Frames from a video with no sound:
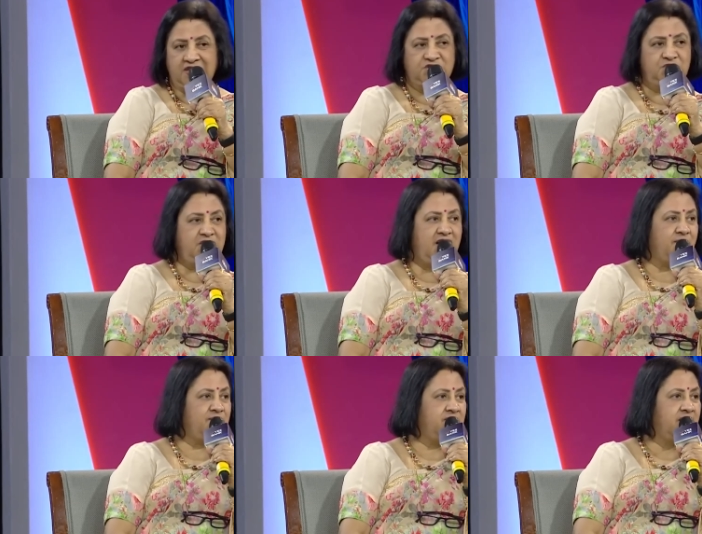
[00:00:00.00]
So
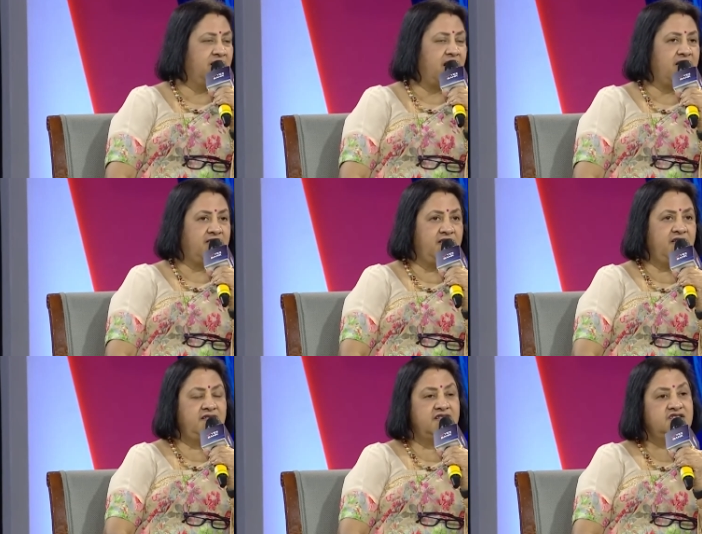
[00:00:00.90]
yeah, I
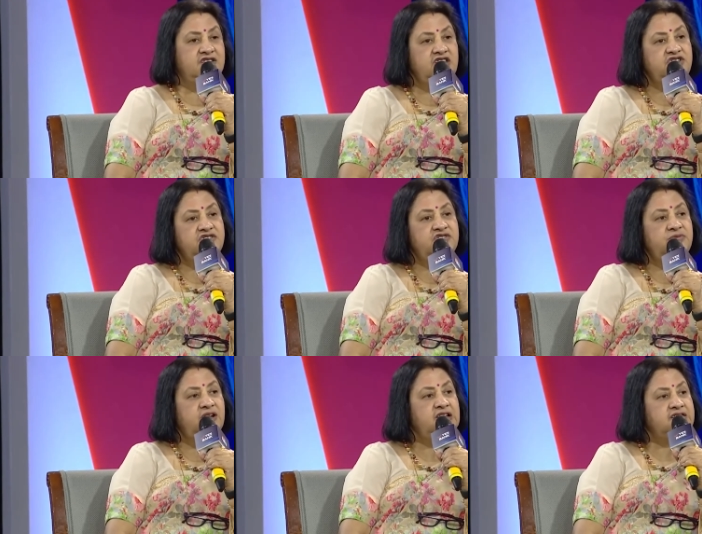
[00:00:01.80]
think the stage
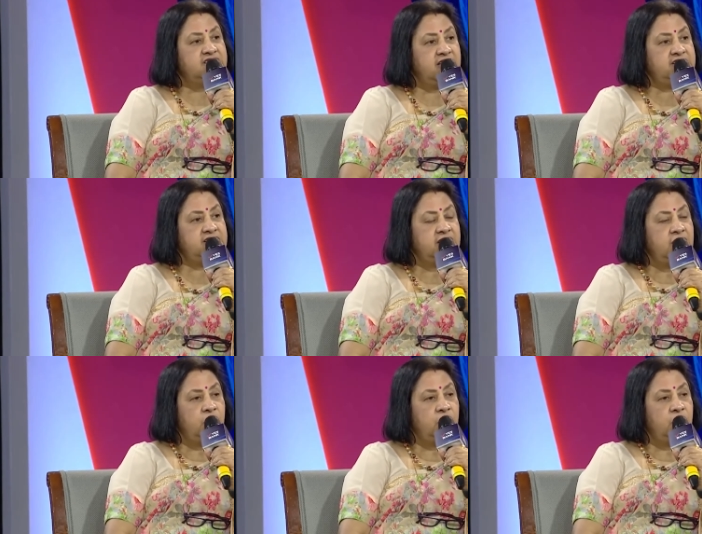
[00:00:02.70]
is really set.